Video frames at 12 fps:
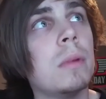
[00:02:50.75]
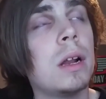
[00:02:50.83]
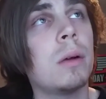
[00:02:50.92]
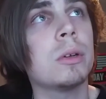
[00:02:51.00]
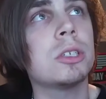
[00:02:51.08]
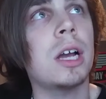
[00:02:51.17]

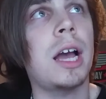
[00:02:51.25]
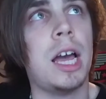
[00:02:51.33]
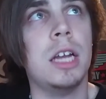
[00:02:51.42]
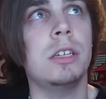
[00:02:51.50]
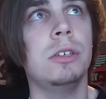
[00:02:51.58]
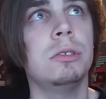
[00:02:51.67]
I wish I
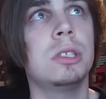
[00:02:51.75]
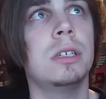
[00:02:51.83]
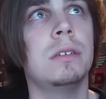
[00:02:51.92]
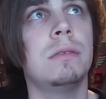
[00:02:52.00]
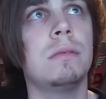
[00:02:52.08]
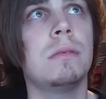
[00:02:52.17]
hadn't used
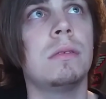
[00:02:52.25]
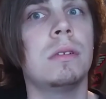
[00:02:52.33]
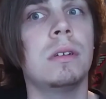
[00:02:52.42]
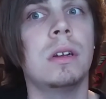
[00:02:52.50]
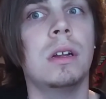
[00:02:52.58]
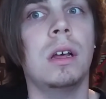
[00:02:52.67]
it
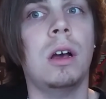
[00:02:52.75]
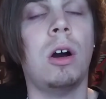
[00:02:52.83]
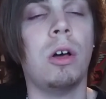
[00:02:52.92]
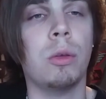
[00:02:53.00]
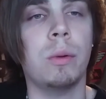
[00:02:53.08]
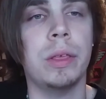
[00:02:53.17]

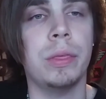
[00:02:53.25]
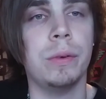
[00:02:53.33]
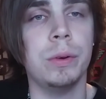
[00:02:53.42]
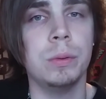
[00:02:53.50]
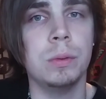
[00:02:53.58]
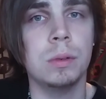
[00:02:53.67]
all the way
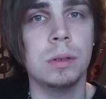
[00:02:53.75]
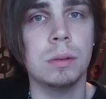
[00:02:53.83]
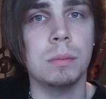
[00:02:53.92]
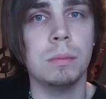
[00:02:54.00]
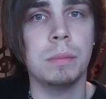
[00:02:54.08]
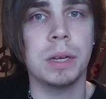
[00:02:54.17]
through,
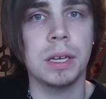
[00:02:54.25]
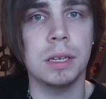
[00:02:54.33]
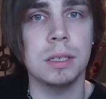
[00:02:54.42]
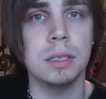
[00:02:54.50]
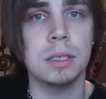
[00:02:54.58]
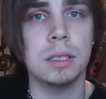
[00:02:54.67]

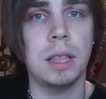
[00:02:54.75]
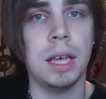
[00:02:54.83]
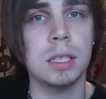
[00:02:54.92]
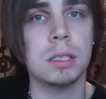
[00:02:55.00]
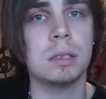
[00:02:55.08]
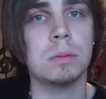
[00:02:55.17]
because
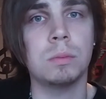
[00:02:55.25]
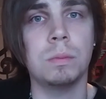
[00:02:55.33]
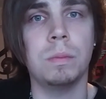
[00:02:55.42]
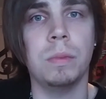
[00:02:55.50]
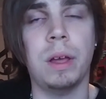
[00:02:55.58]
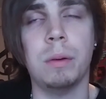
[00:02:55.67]
that
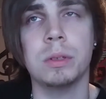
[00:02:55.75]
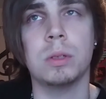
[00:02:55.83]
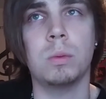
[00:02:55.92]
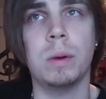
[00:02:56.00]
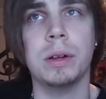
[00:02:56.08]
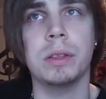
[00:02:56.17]
was the
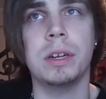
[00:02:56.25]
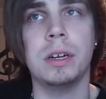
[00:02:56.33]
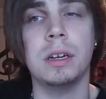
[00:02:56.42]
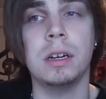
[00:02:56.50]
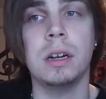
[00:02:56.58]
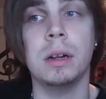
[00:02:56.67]
wear that
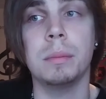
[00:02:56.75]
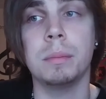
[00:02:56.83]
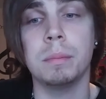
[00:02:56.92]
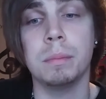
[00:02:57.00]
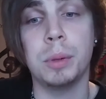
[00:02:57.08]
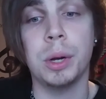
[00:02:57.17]
ended up
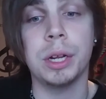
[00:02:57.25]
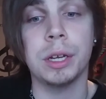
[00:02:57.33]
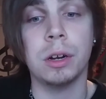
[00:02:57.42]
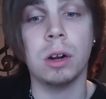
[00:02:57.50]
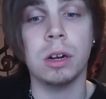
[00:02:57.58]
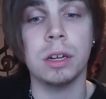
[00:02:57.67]
putting
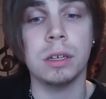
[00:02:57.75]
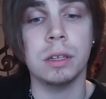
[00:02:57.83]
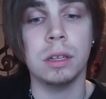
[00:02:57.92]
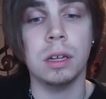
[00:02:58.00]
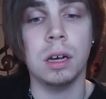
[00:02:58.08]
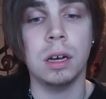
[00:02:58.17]
it on it
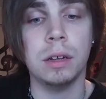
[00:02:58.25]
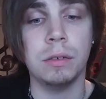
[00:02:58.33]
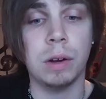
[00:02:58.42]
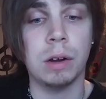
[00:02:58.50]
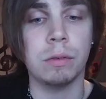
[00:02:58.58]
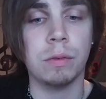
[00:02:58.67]
in
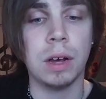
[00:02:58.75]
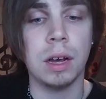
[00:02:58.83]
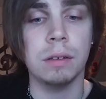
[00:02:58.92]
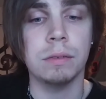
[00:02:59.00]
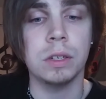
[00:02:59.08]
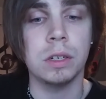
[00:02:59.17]
round
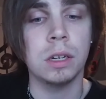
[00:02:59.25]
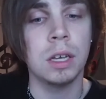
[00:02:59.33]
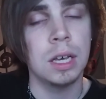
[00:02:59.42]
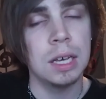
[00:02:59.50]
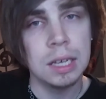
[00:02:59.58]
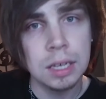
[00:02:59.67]
5, and
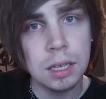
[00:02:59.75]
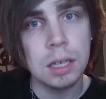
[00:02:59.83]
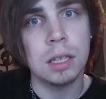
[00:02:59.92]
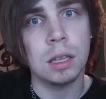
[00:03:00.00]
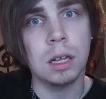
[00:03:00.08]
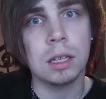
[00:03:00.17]

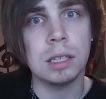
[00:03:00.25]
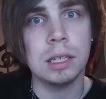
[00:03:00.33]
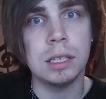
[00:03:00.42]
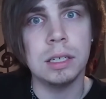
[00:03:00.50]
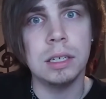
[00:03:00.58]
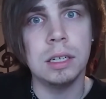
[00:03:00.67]

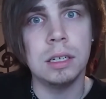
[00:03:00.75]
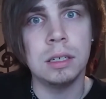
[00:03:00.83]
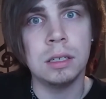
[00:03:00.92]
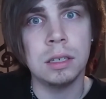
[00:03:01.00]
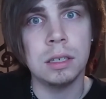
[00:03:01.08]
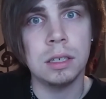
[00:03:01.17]
luckily it
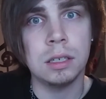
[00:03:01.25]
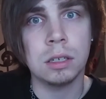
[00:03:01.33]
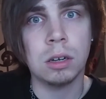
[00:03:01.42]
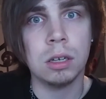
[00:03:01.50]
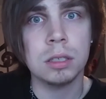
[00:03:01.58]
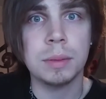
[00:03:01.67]
didn't cost